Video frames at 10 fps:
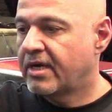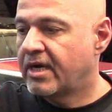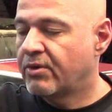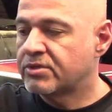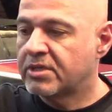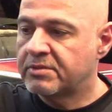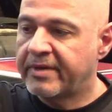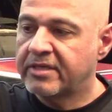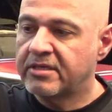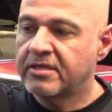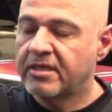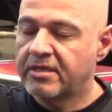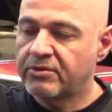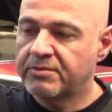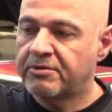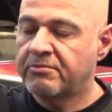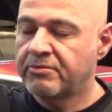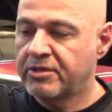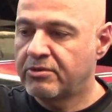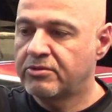I was suspecting that there was a problem
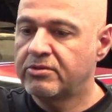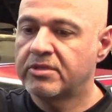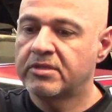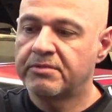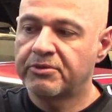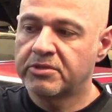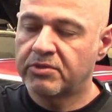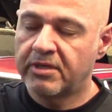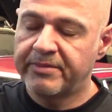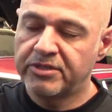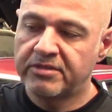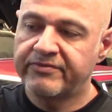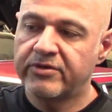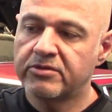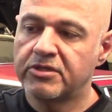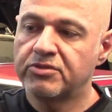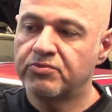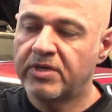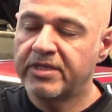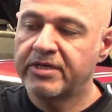with the O2 sensor because when I measured the voltage
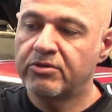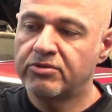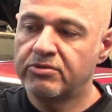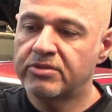while the O2